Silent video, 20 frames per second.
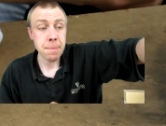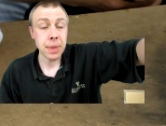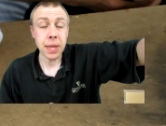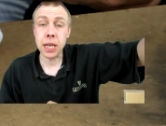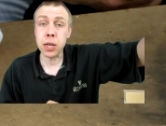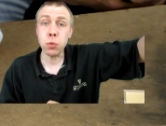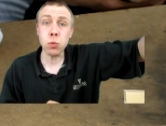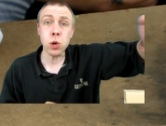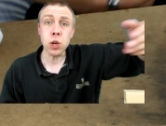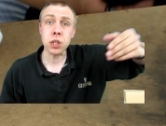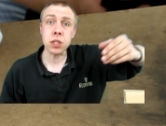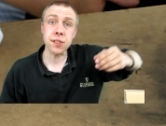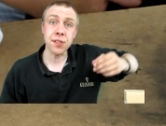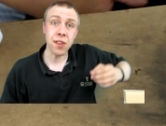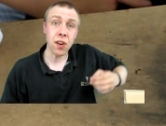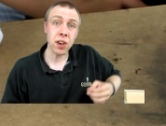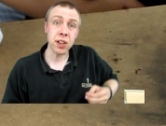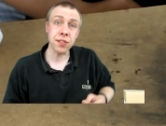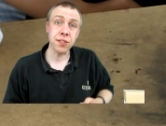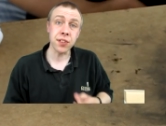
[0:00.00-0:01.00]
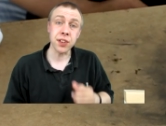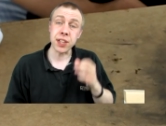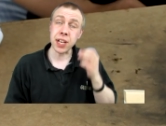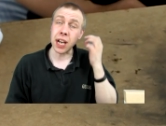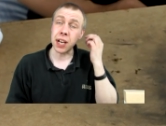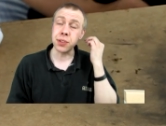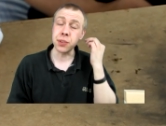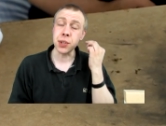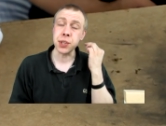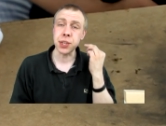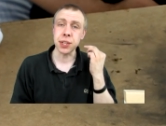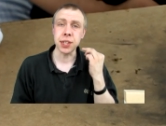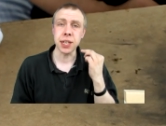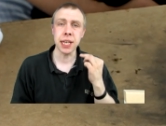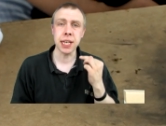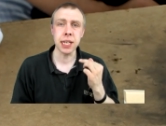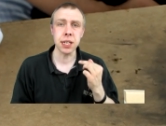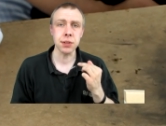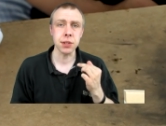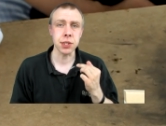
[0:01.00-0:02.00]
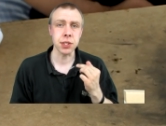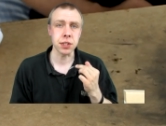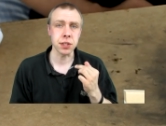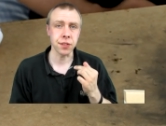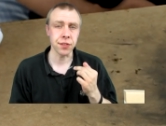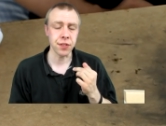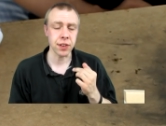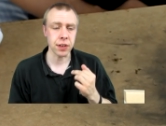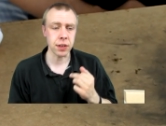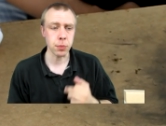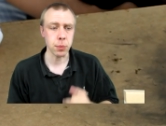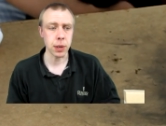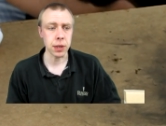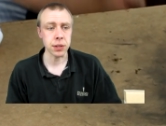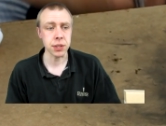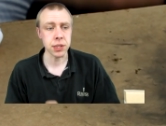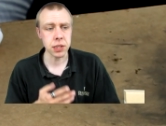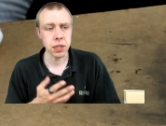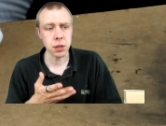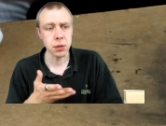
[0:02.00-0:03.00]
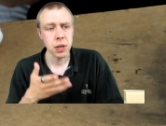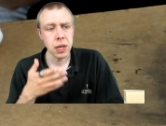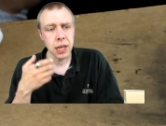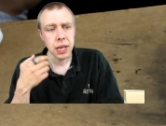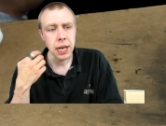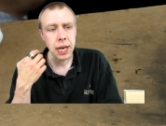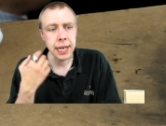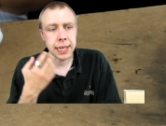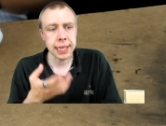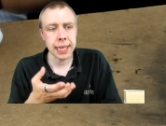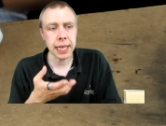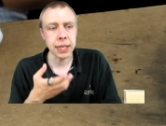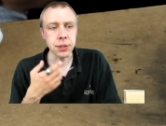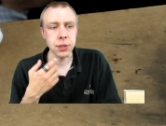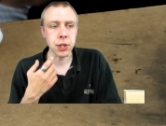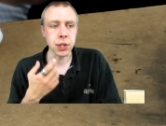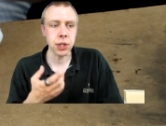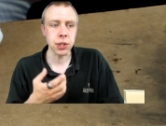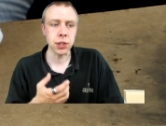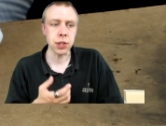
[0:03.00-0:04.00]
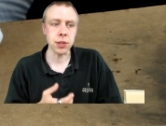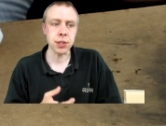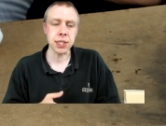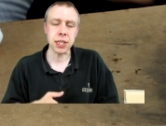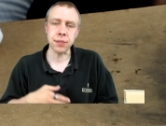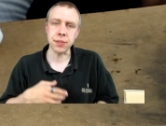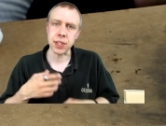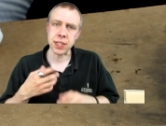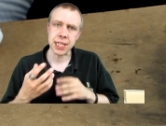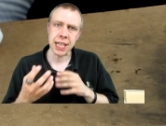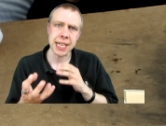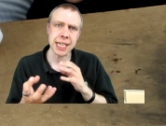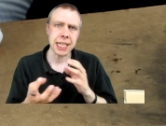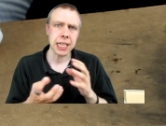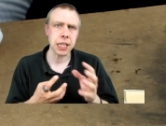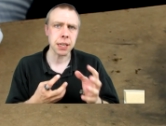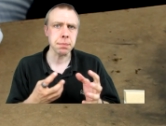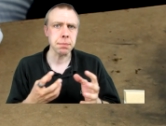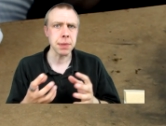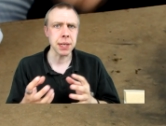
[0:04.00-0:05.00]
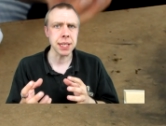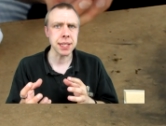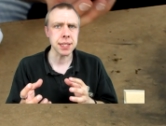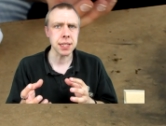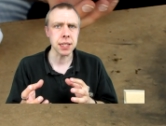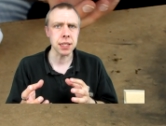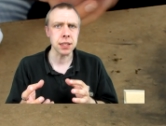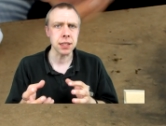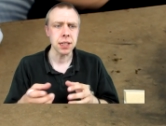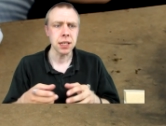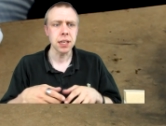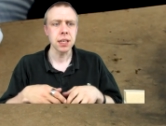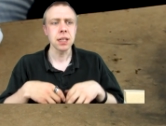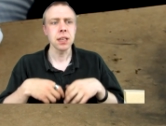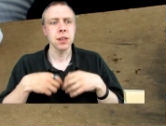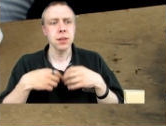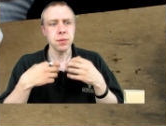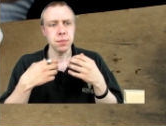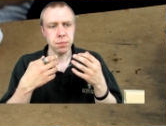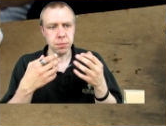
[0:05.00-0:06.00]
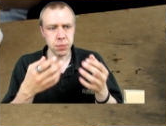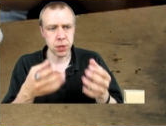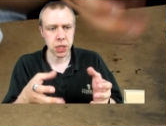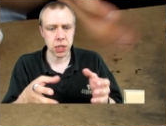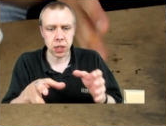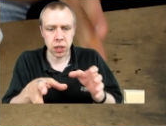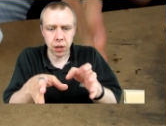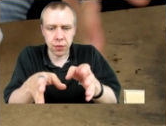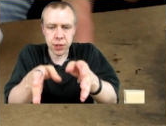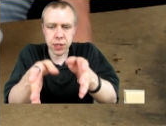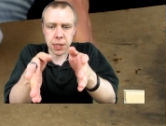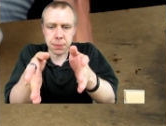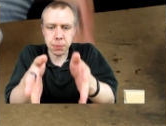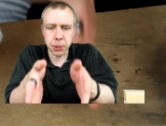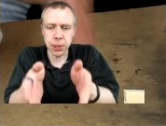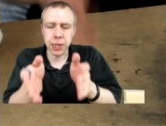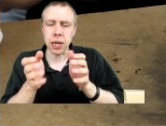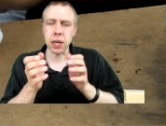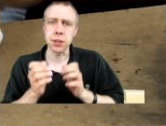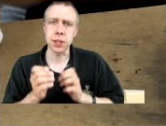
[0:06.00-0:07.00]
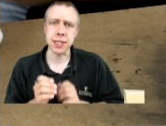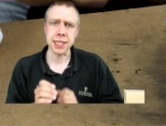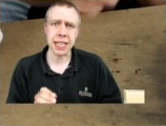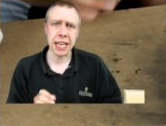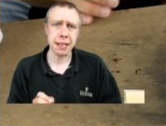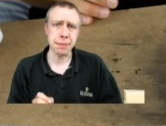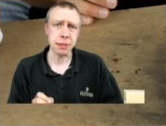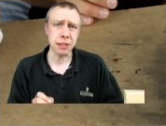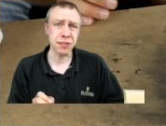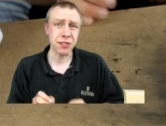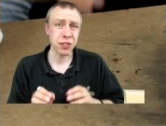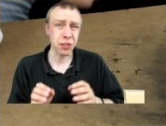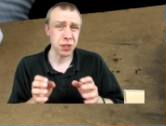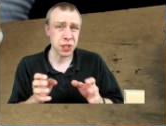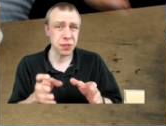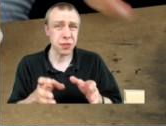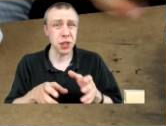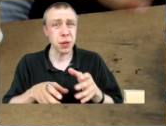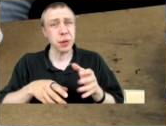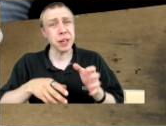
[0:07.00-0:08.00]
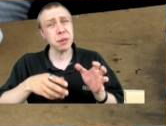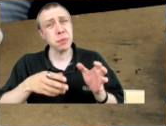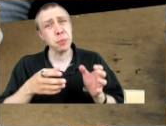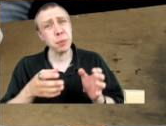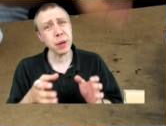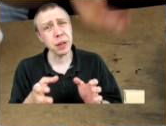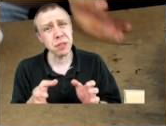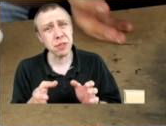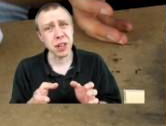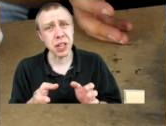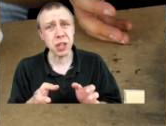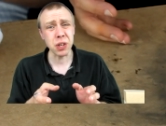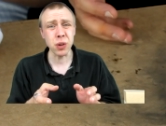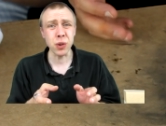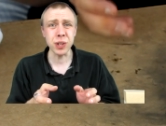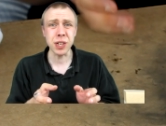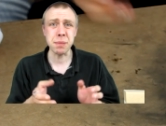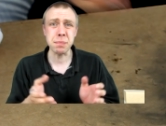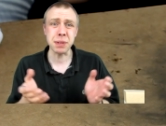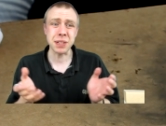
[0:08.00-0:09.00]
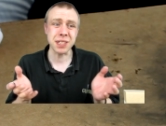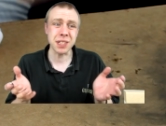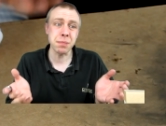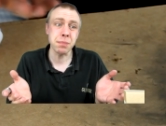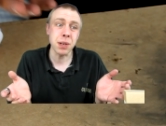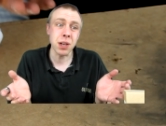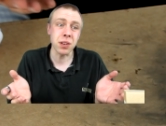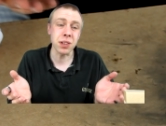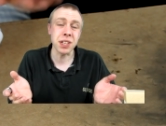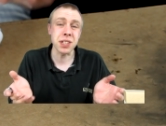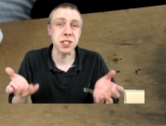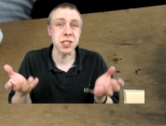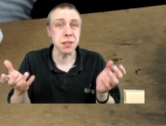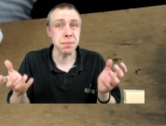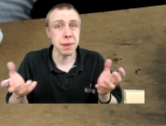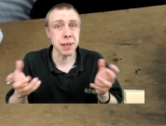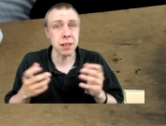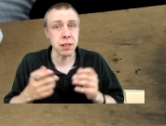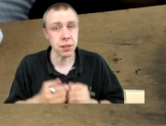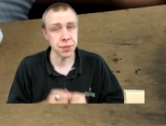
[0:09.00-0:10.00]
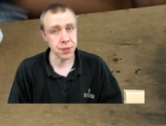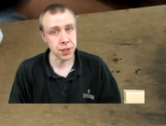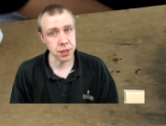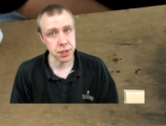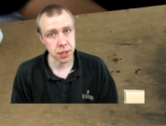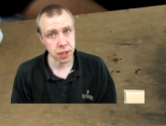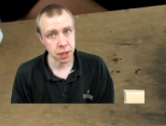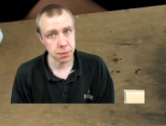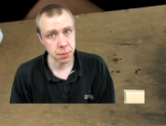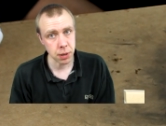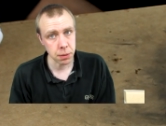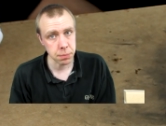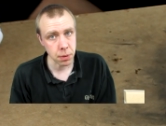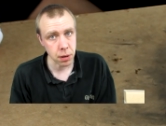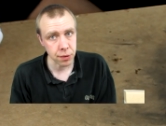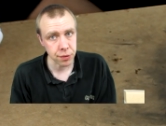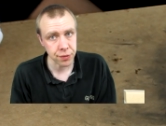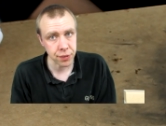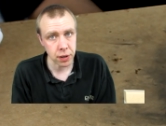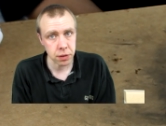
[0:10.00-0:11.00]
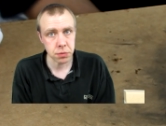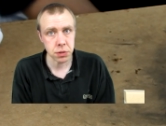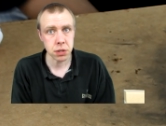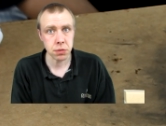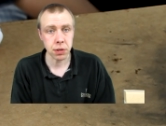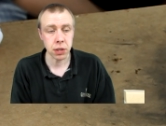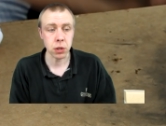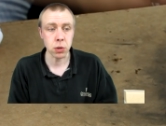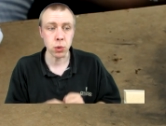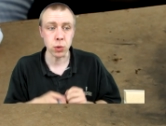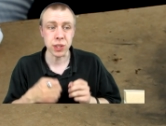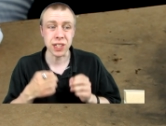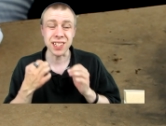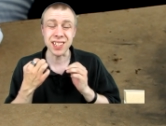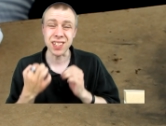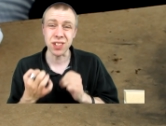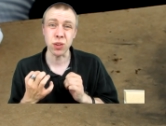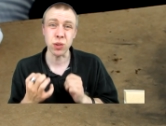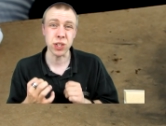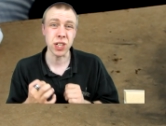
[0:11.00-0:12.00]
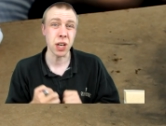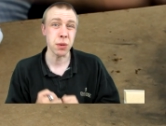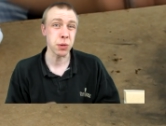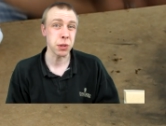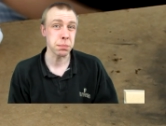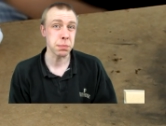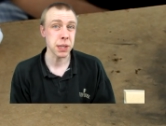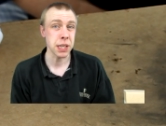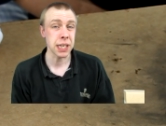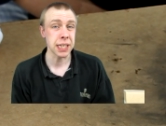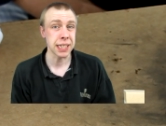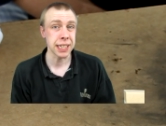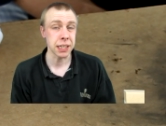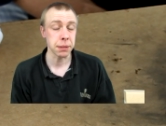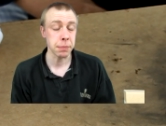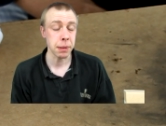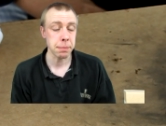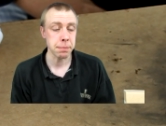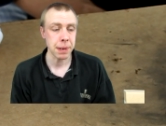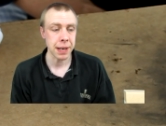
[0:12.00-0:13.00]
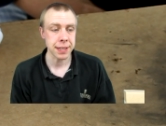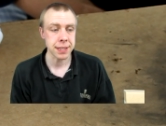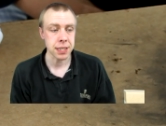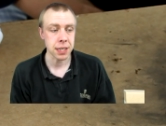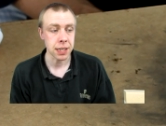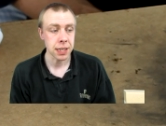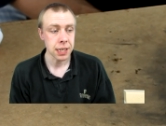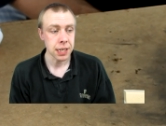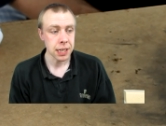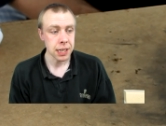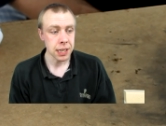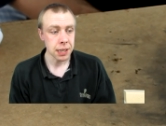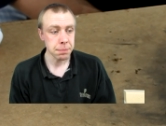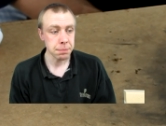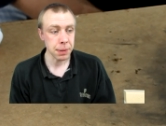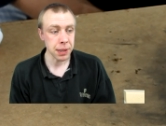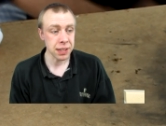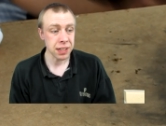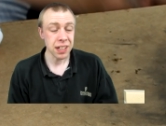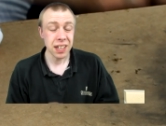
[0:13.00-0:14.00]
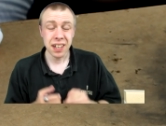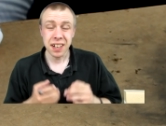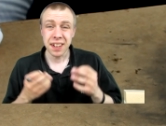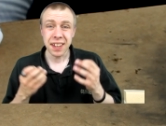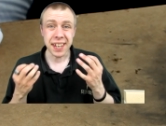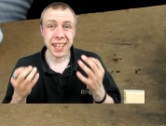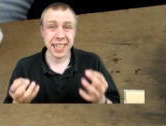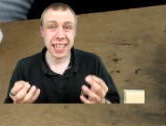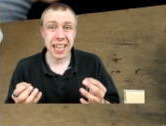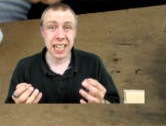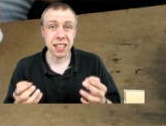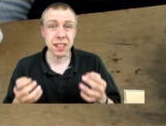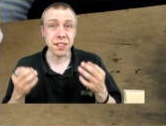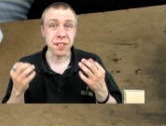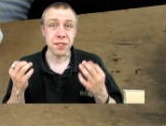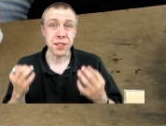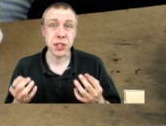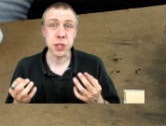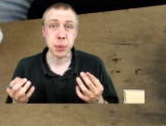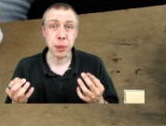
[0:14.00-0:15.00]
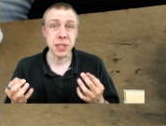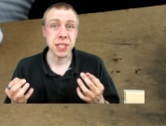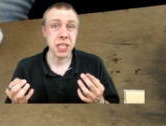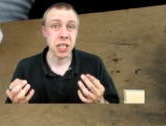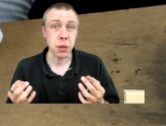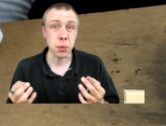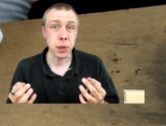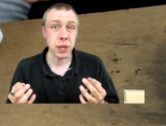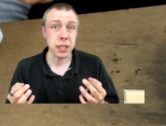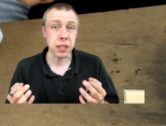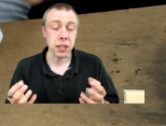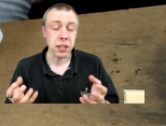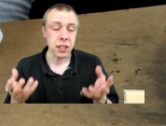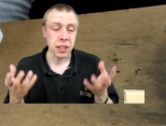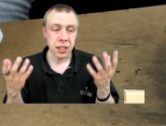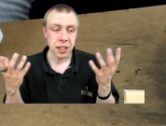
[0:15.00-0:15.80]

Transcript: It works fine for that, and you can hear the stuff very well. So again, you can use it if you're taking a meeting. You can obviously put that on the table in front of you. It will record it, but to be honest, you're better off using a mobile phone to record it. The audio would be a little bit better. But again, for 20 quid,